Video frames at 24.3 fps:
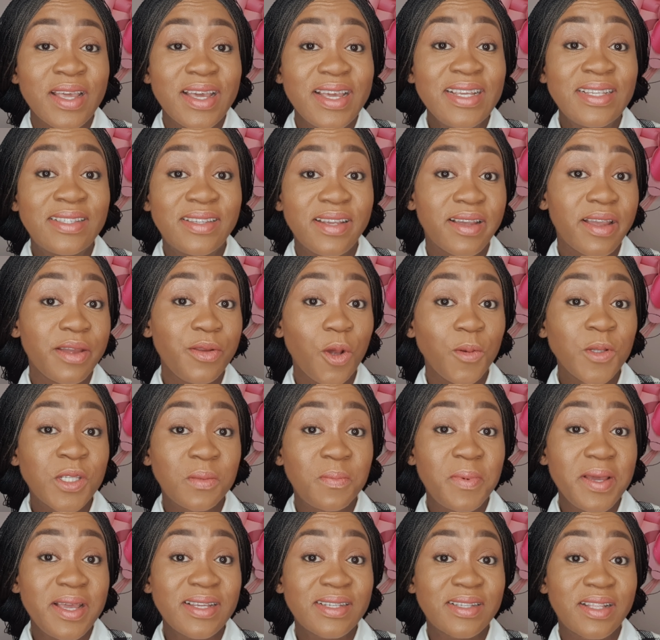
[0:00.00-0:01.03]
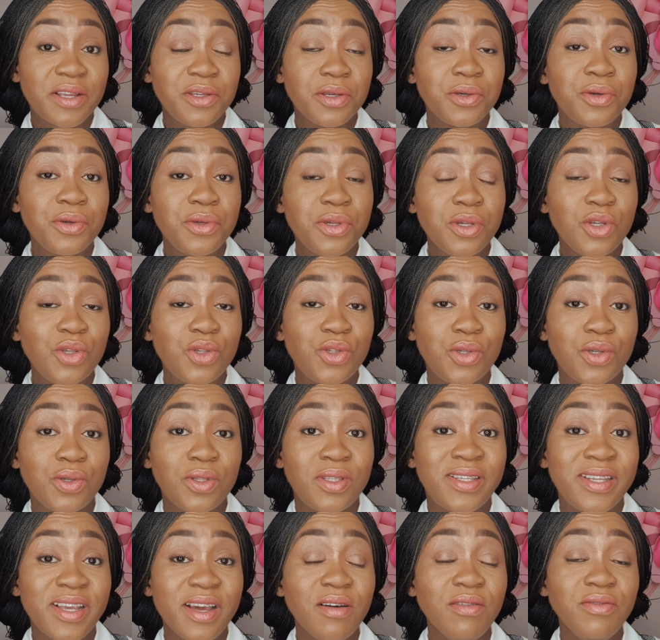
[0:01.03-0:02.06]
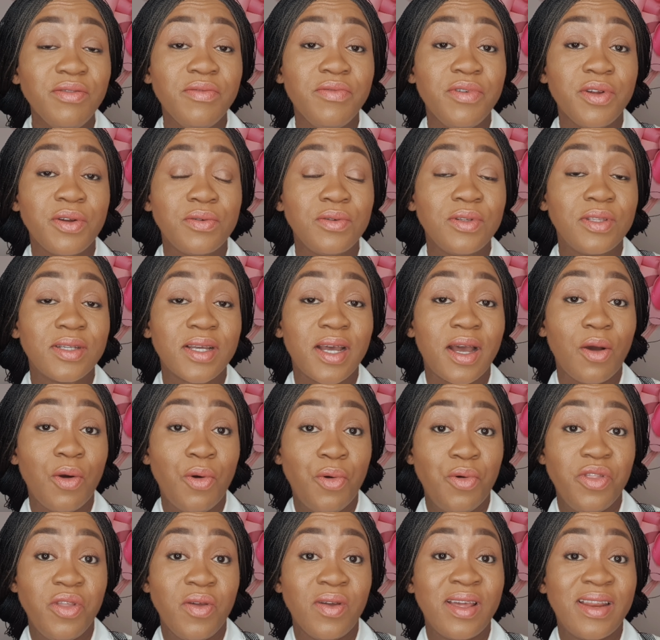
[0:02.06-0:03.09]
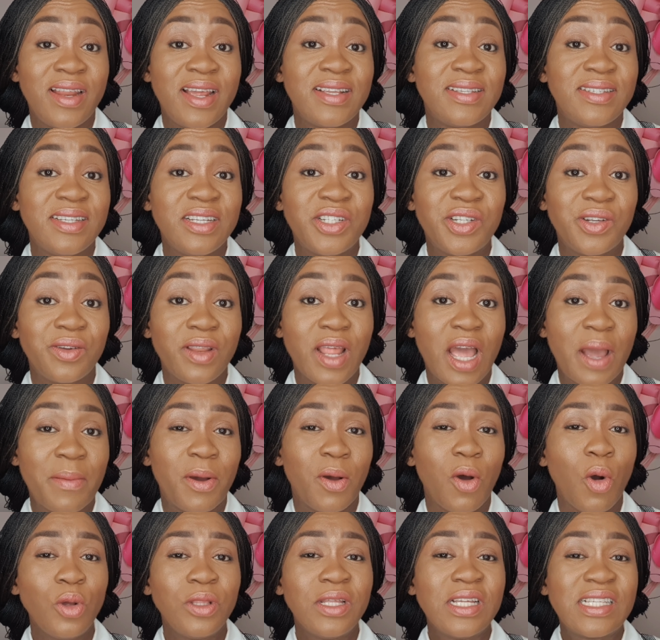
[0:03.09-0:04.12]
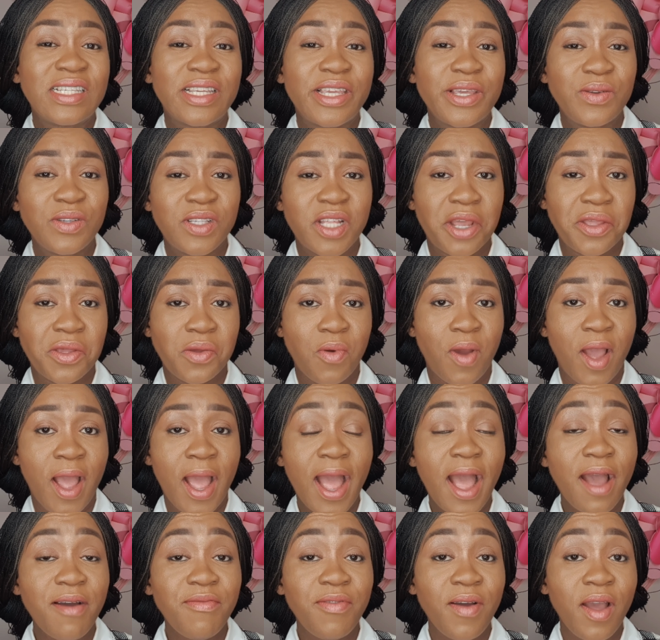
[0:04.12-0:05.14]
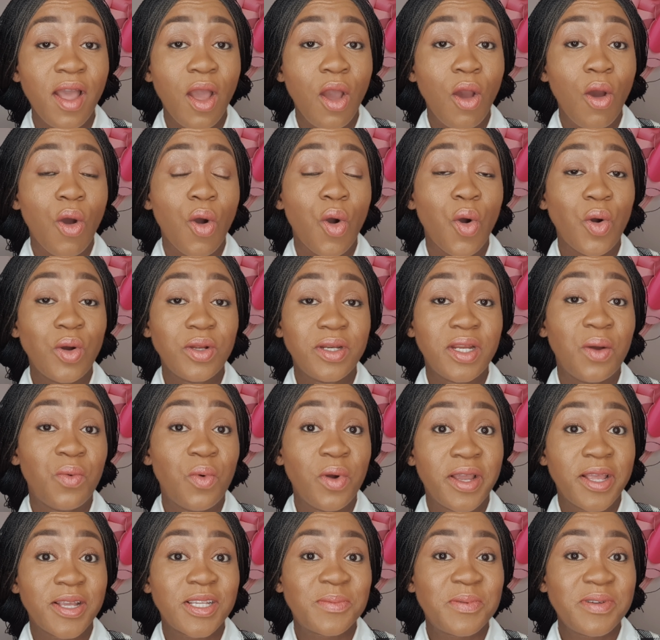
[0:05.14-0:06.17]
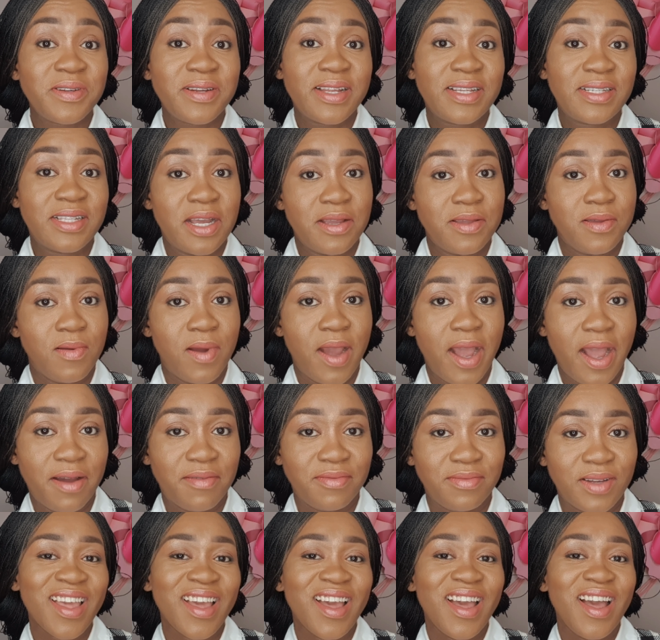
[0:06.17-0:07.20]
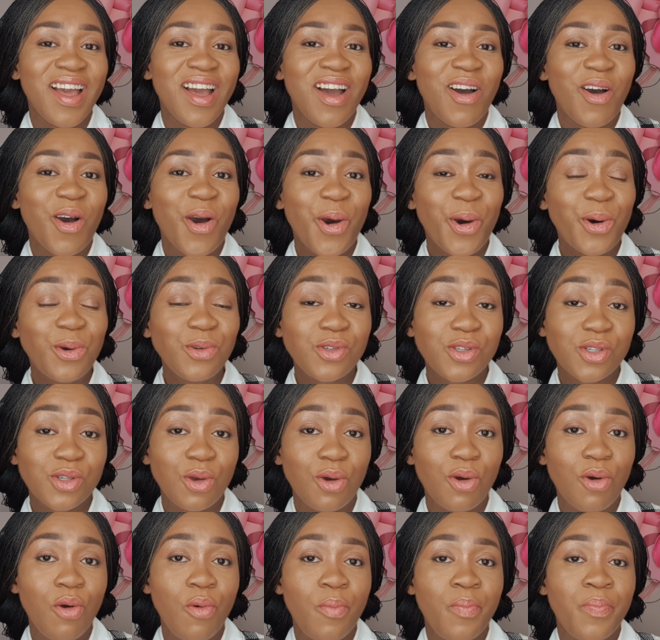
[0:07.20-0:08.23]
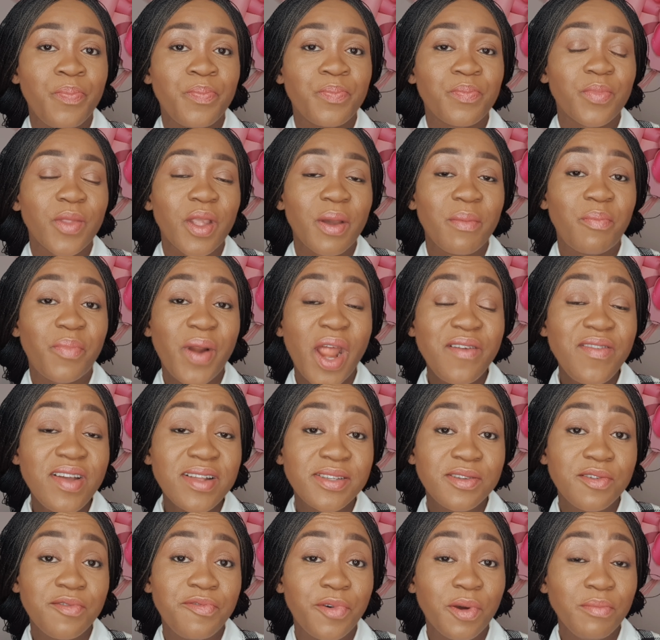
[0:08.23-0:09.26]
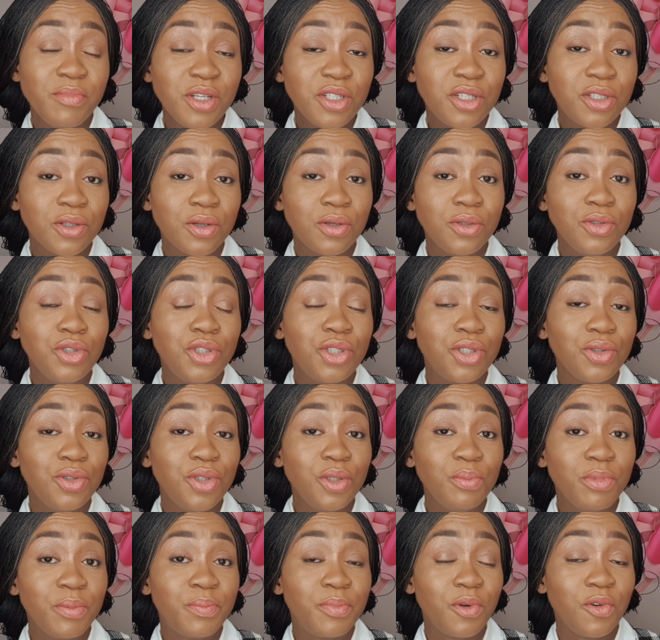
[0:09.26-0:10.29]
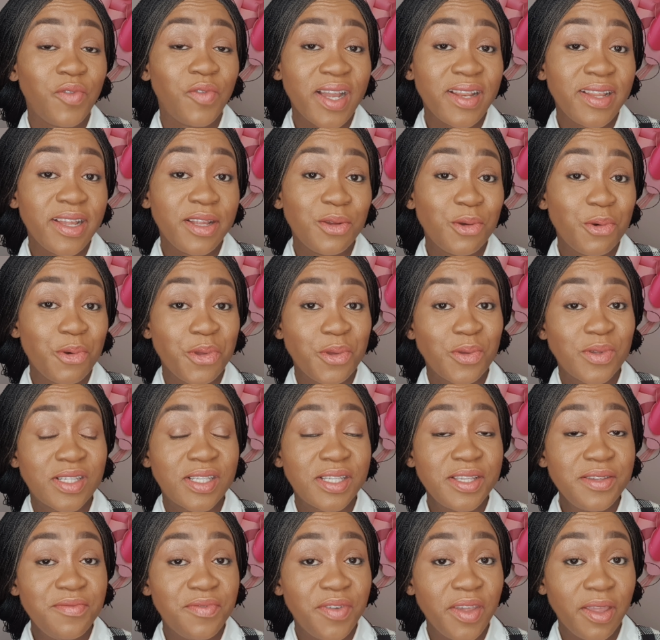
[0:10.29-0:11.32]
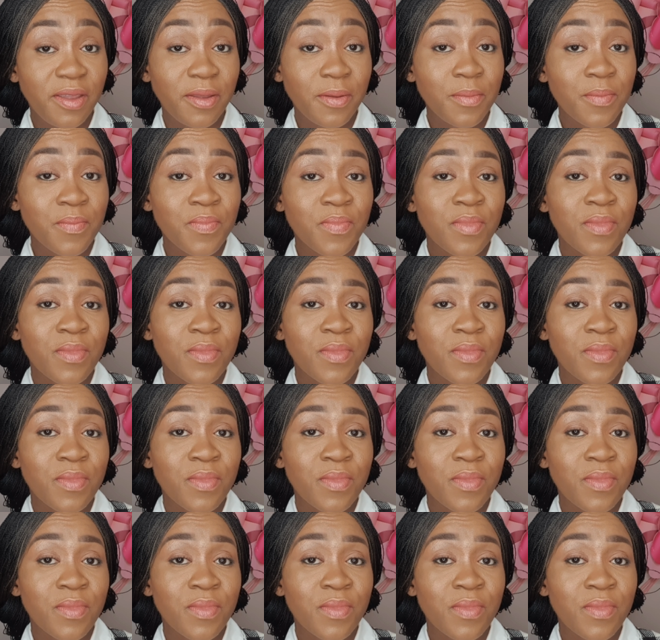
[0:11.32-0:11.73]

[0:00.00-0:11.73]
It's taking up space that you could use to tell the recruiter or the organization about other skills that you have or other work experience that you have. Also, private information shouldn't be provided on your CV.